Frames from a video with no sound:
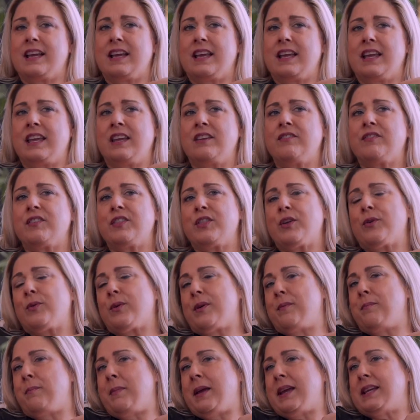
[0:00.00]
Even though
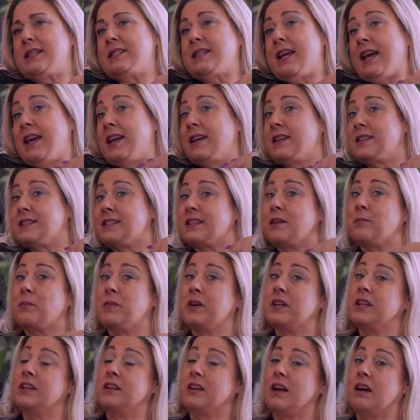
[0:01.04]
it may take
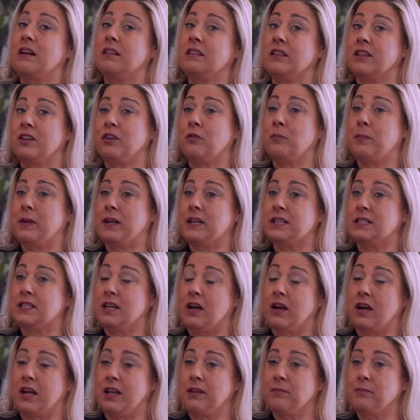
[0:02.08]
someone a little bit of
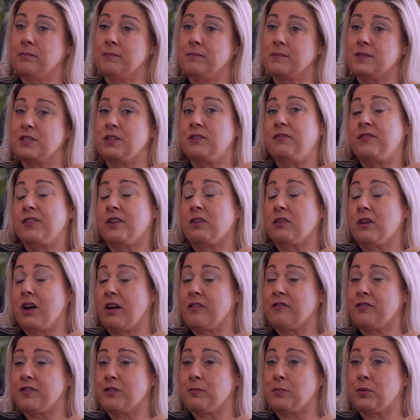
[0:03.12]
time to feel
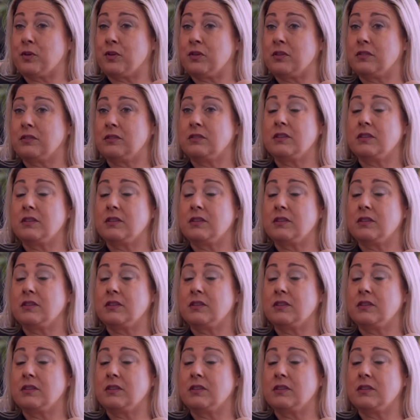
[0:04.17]
comfortable,